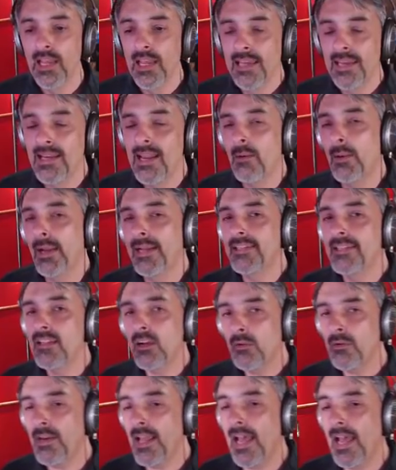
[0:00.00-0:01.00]
Now, I
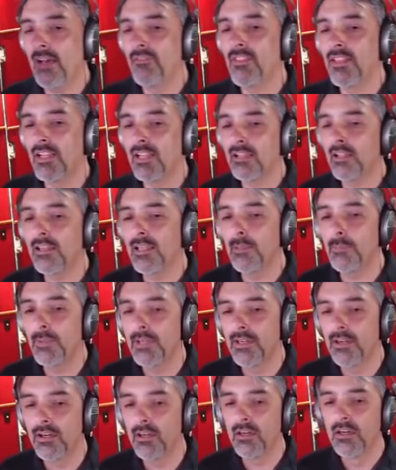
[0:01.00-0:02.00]
don't have the clip
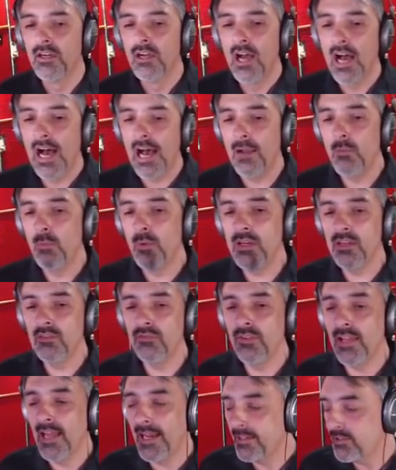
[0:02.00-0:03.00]
here. I would have
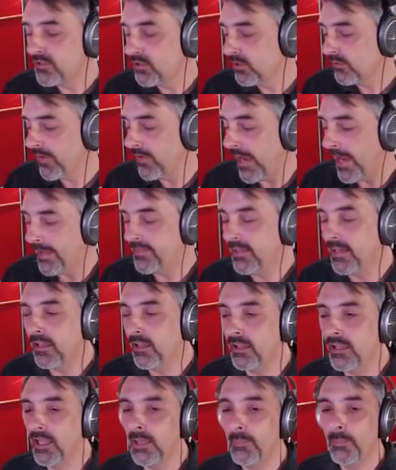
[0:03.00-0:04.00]
liked to have had the
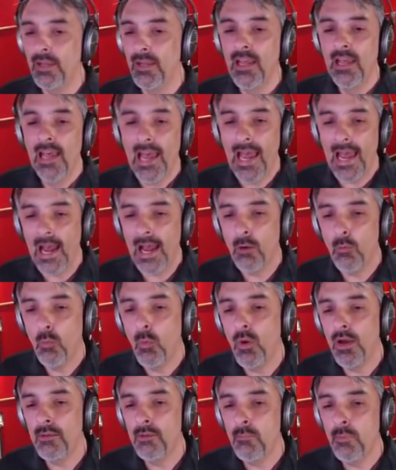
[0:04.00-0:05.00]
clip. At
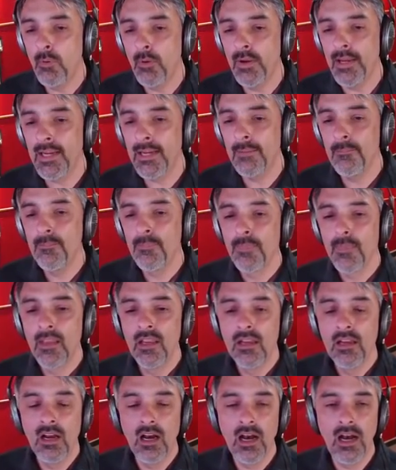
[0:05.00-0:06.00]
one point,
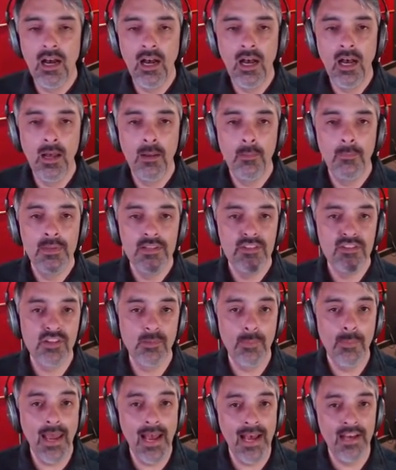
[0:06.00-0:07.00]
um,
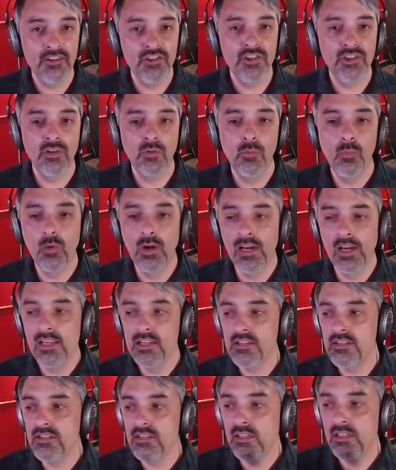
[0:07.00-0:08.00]
Sebastian
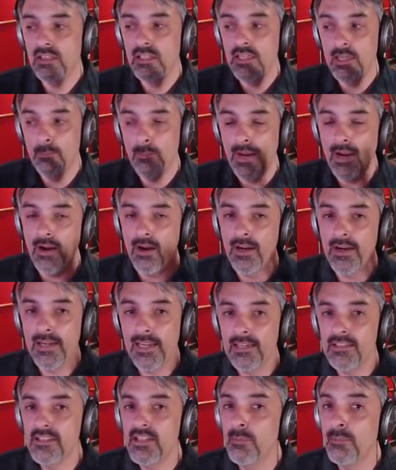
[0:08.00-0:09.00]
was comparing
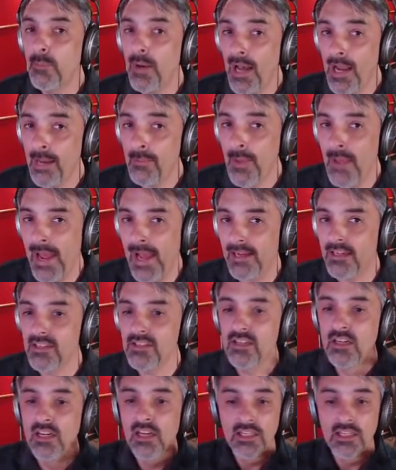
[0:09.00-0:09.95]
it to Pimax.